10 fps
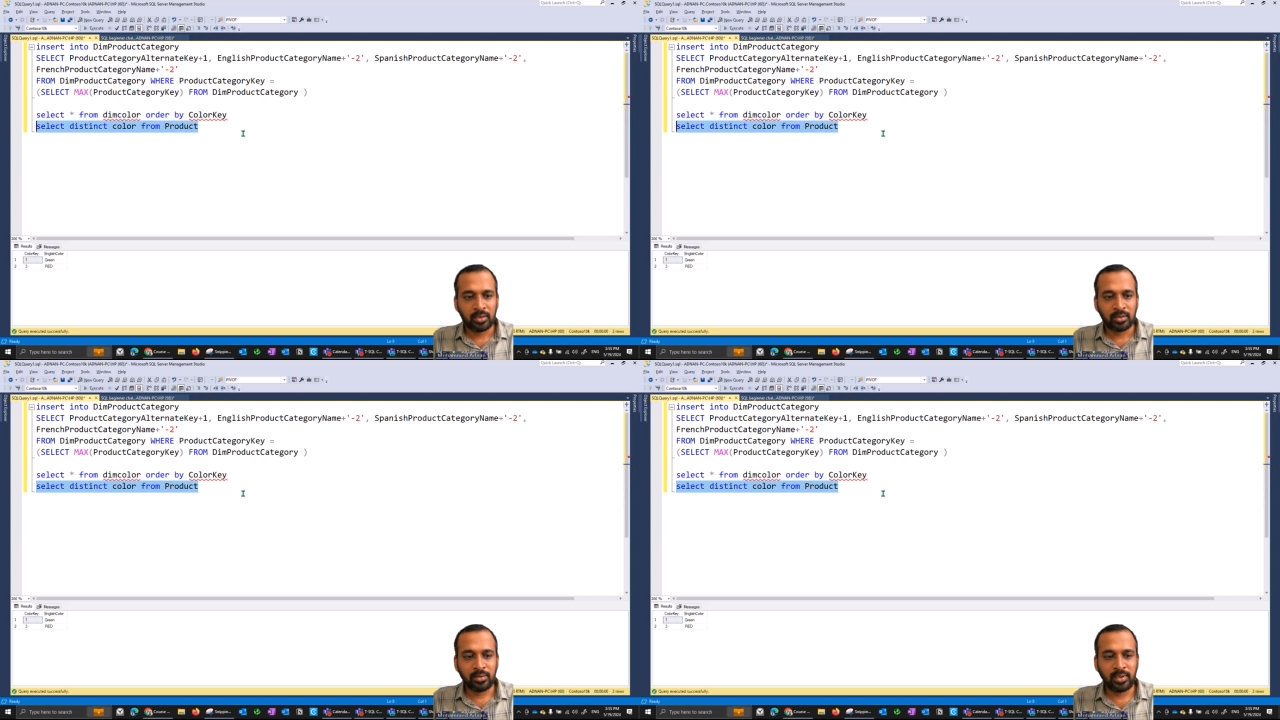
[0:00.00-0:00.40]

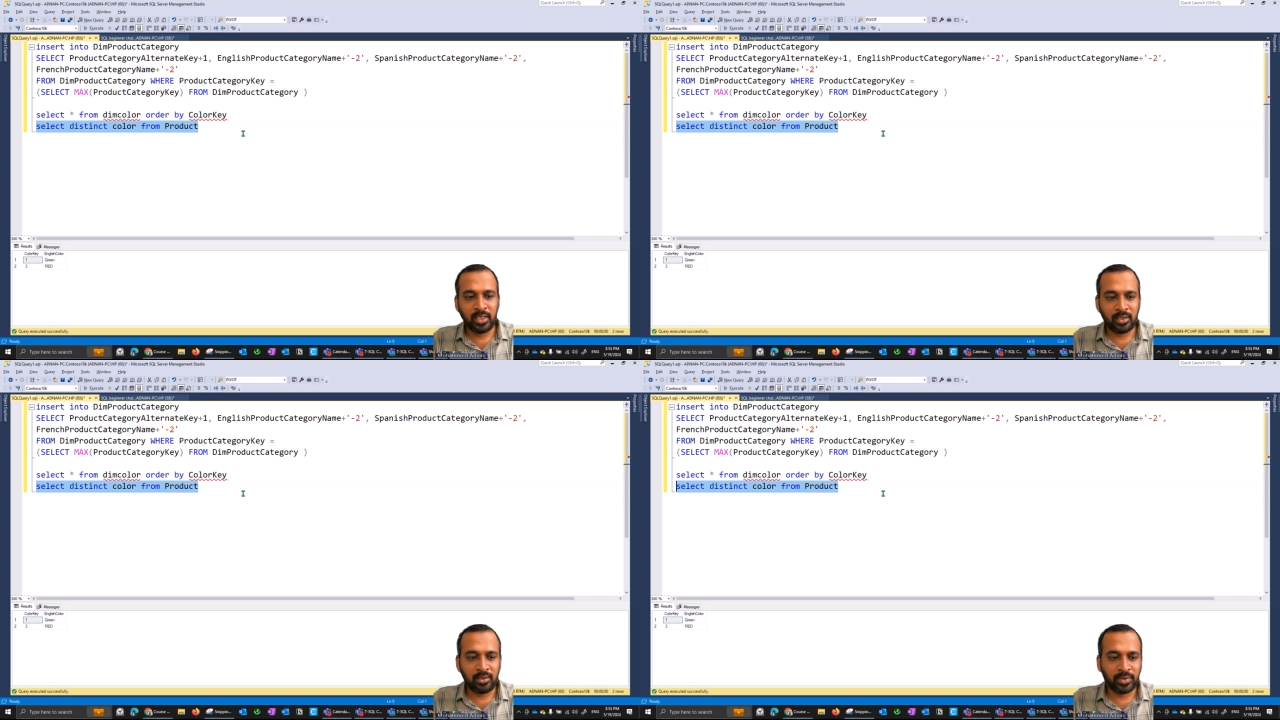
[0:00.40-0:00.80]
So
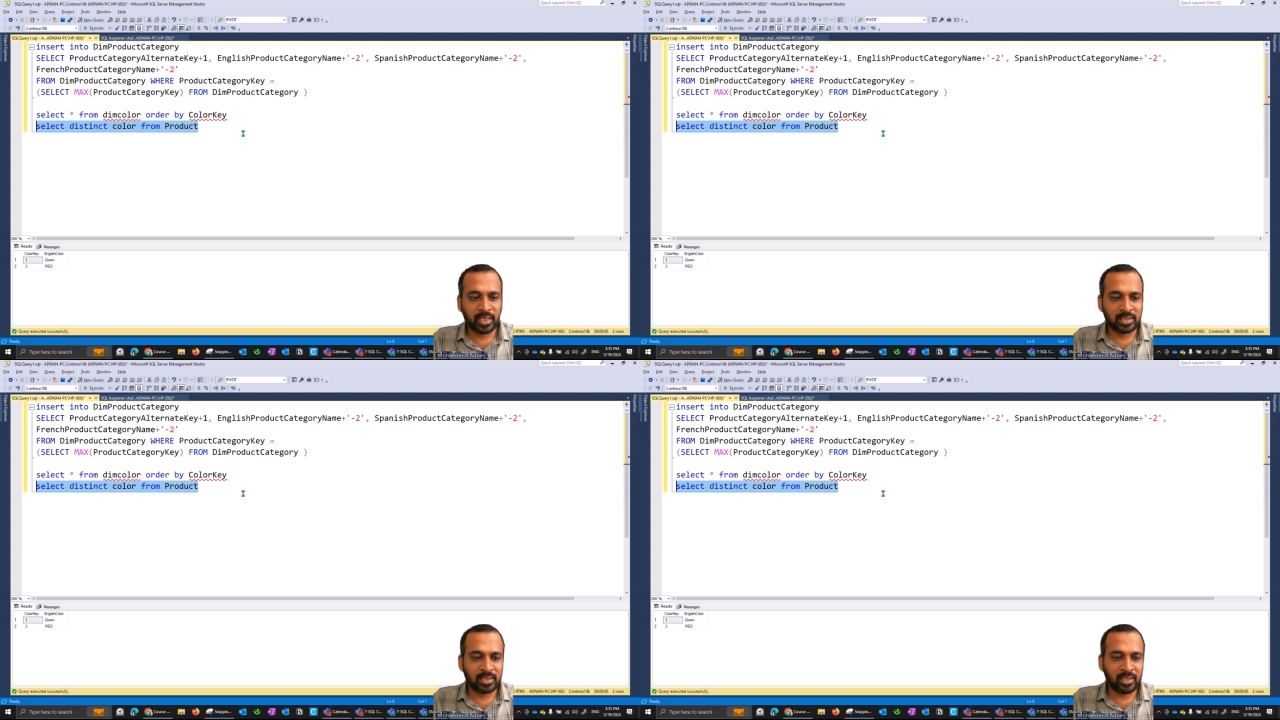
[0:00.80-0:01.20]
here you
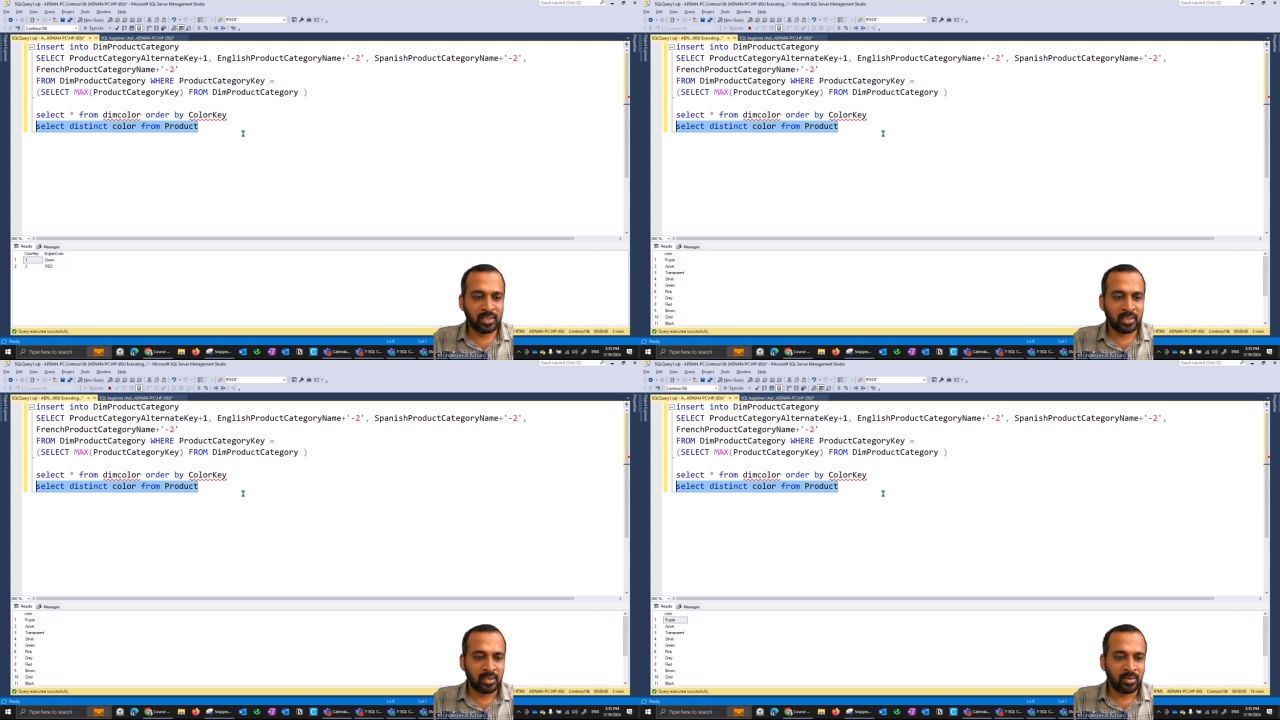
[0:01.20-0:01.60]
can
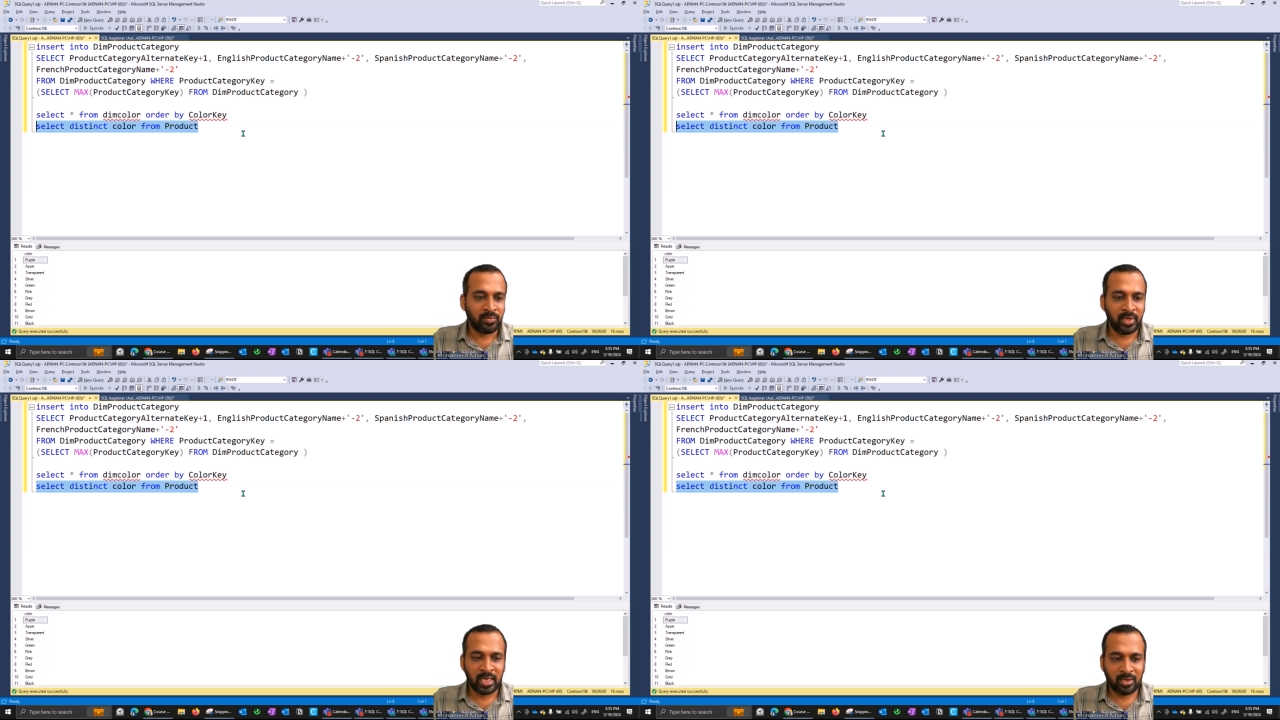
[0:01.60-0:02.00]
see
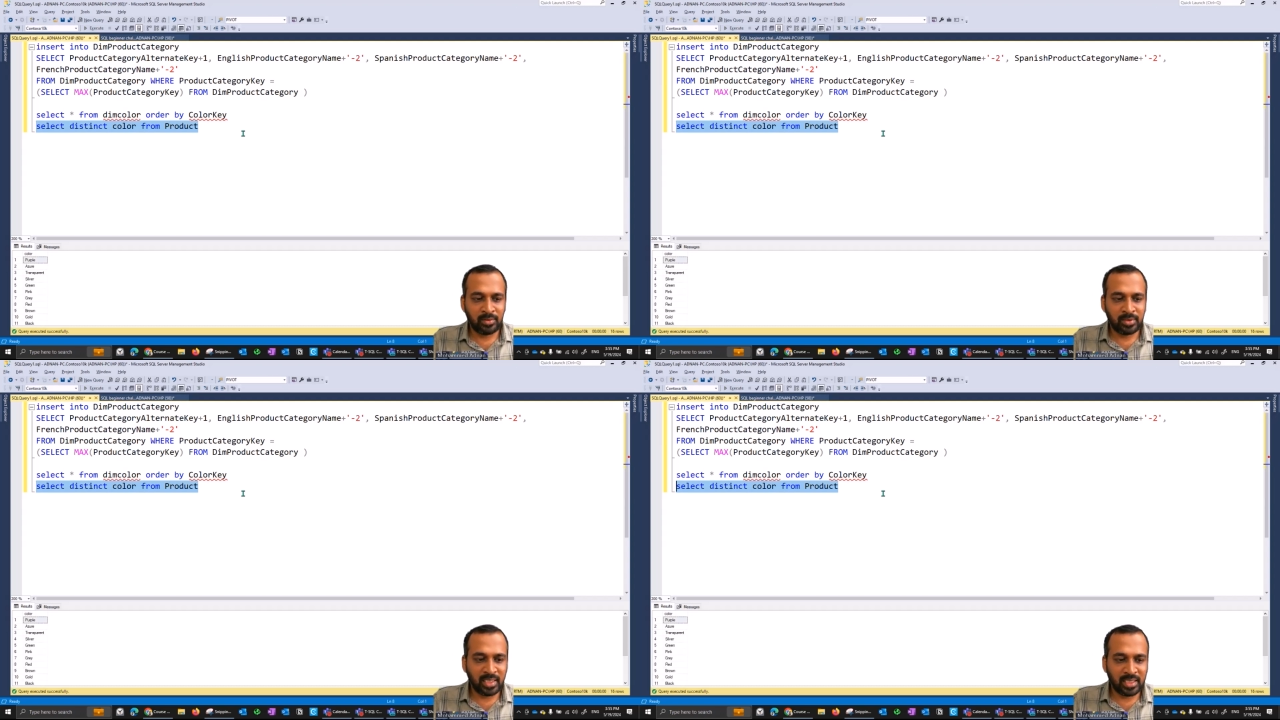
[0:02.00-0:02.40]
we
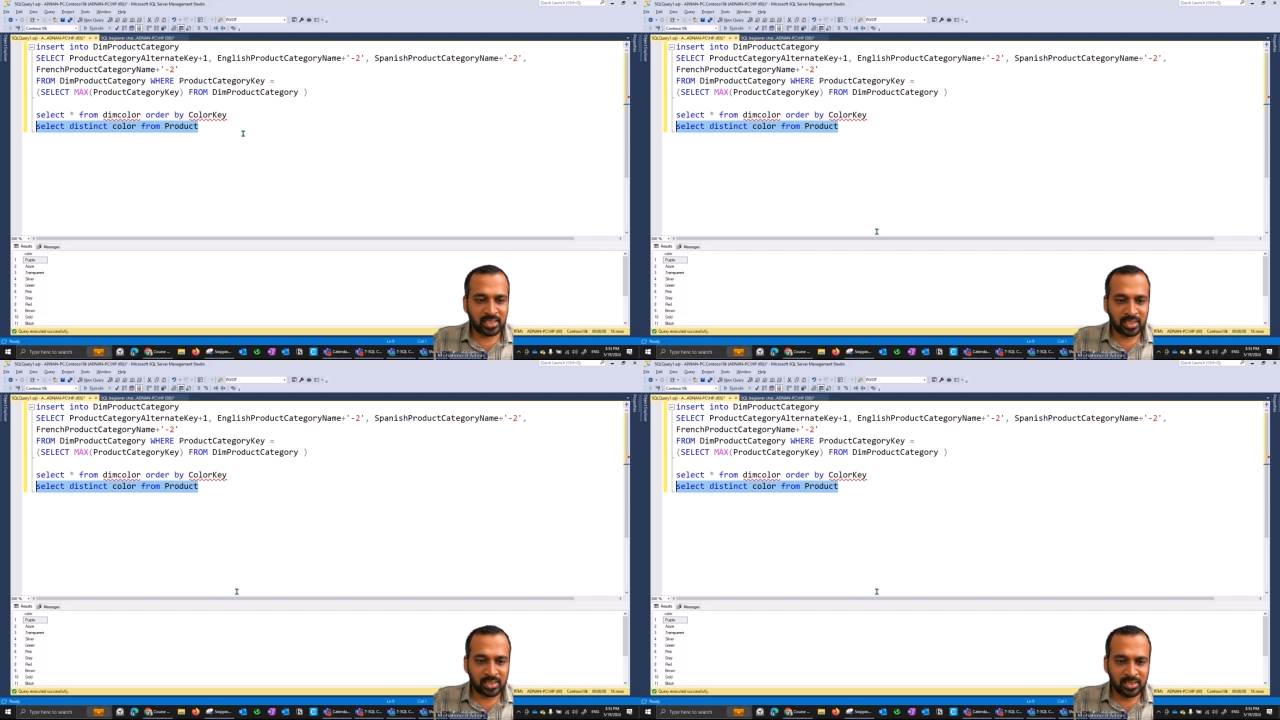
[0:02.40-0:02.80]
have these
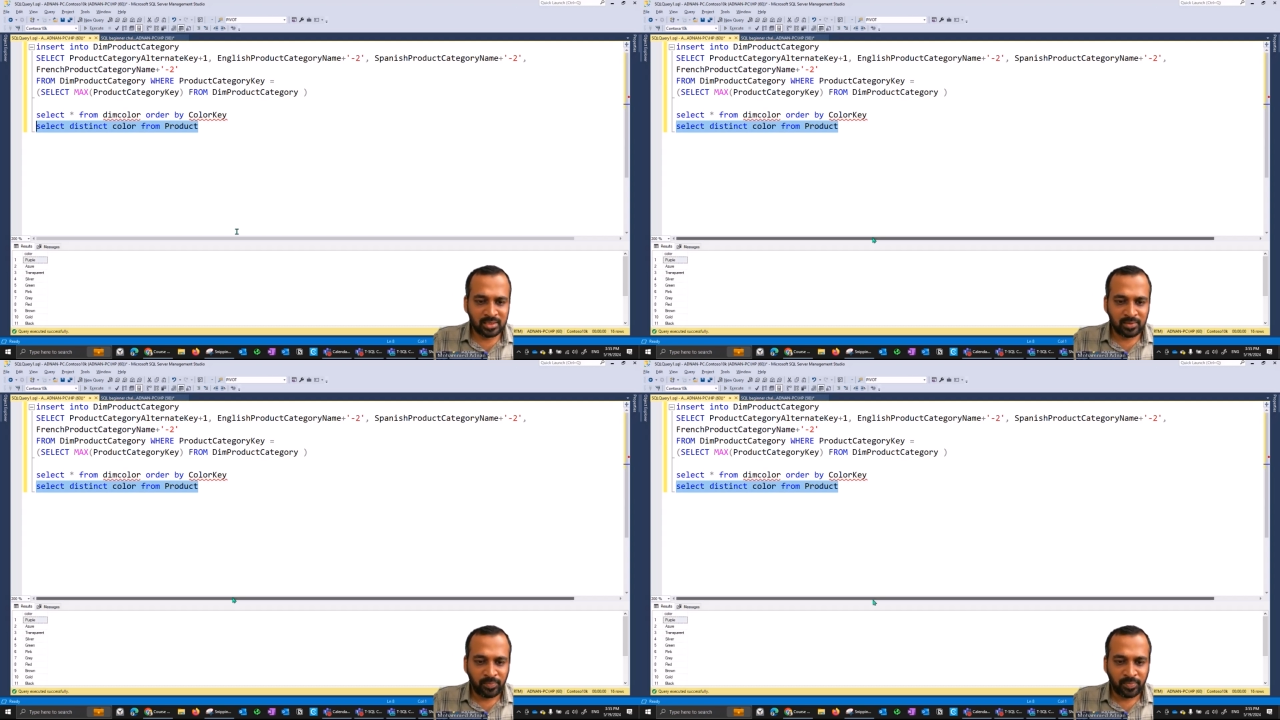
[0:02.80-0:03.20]

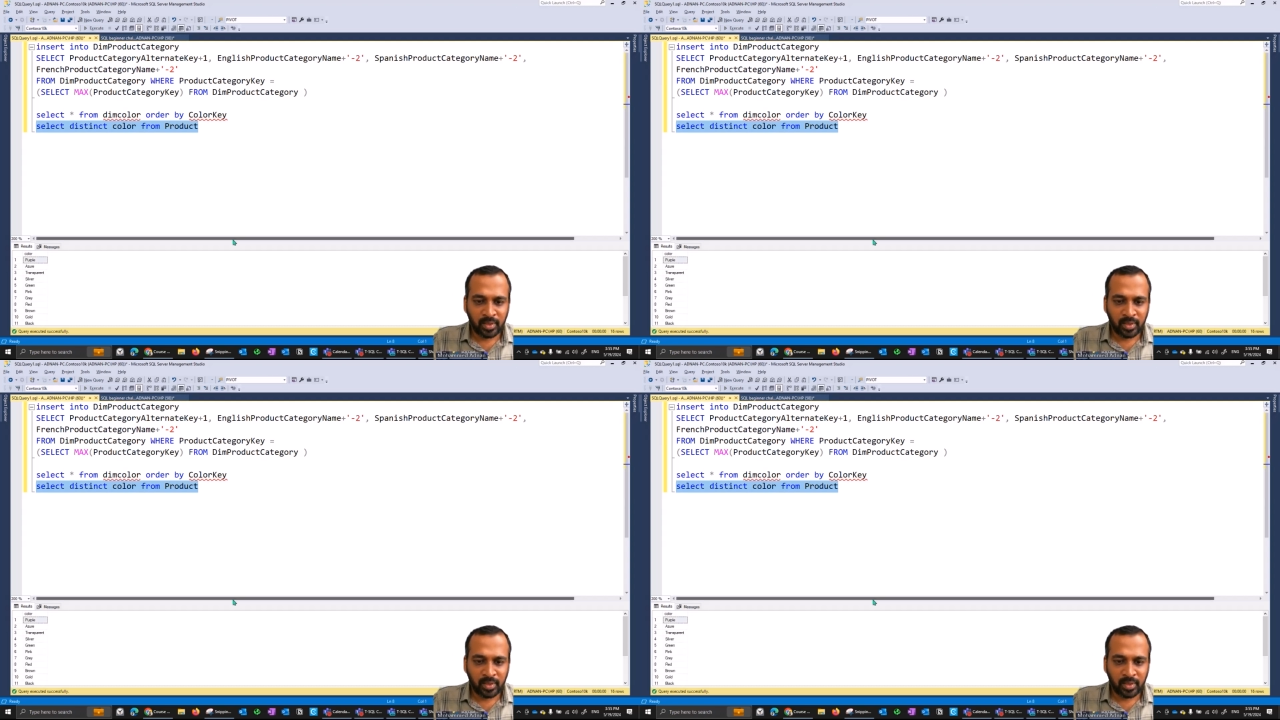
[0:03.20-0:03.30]
colors,